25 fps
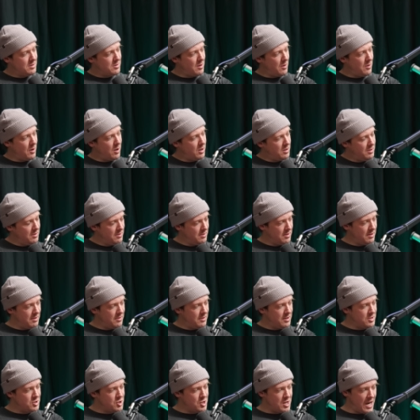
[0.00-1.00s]
so
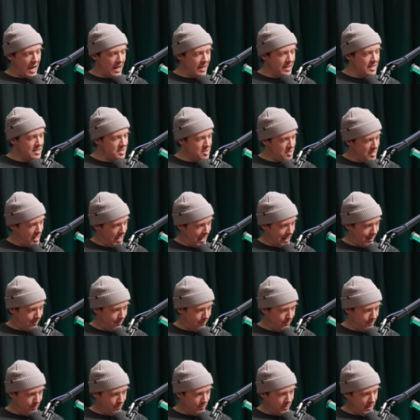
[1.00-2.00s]
the challenge
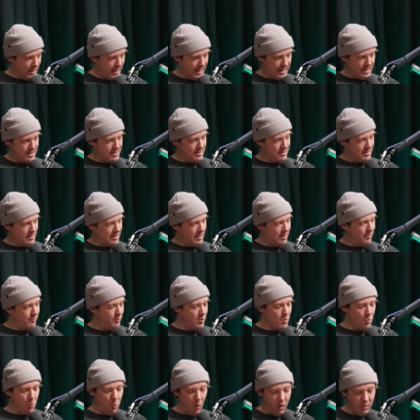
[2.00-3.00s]
now is if
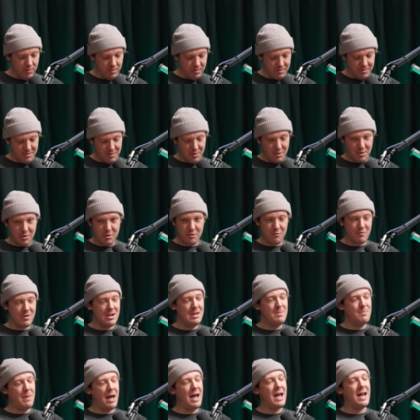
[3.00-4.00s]
you want
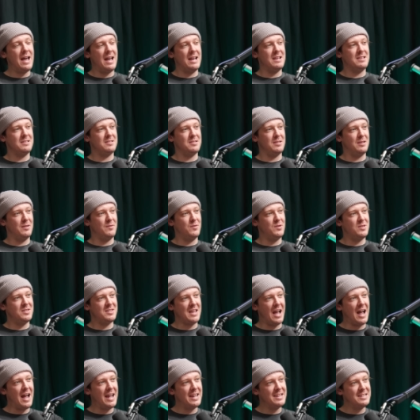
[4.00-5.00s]
3 pairs of
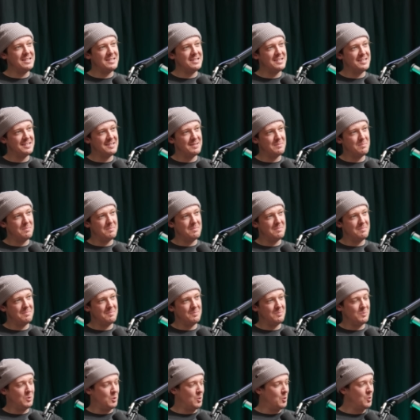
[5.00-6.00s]
signed
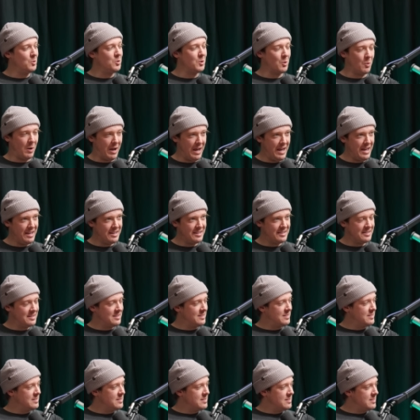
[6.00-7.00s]
underwear,
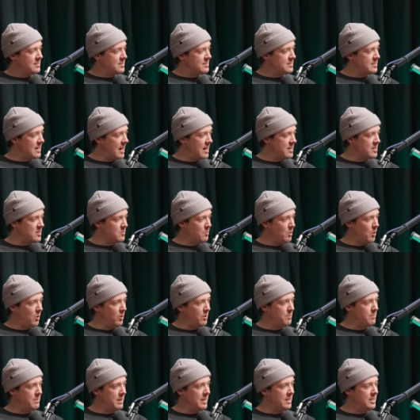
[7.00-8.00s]
size small
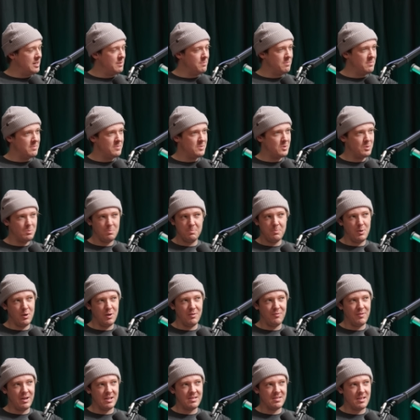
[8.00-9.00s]
and medium,
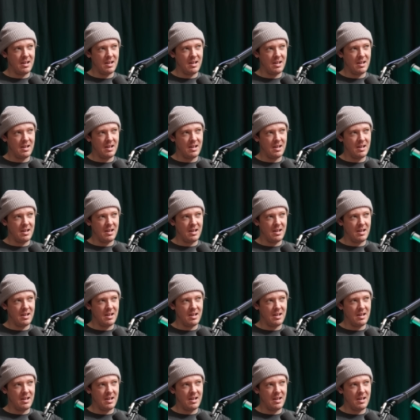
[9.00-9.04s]
perfect